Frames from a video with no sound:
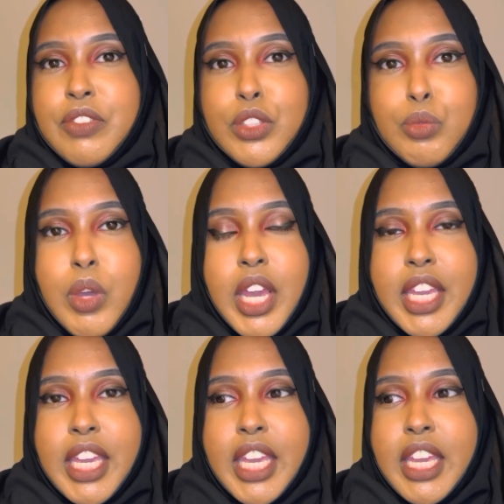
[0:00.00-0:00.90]
if it's
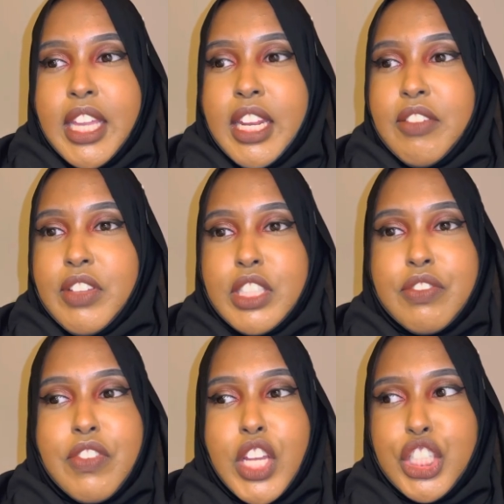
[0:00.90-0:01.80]
working, if it's
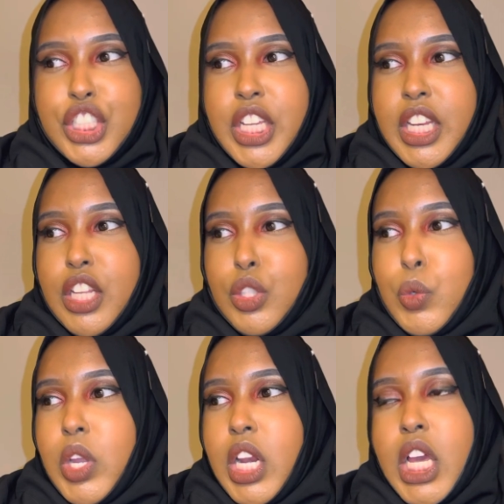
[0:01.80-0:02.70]
flushing, the
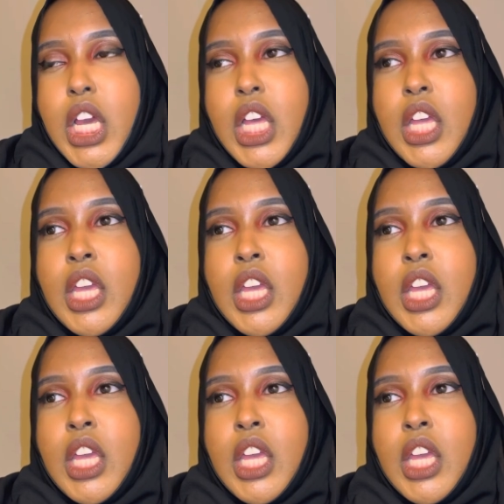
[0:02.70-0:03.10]
toilet.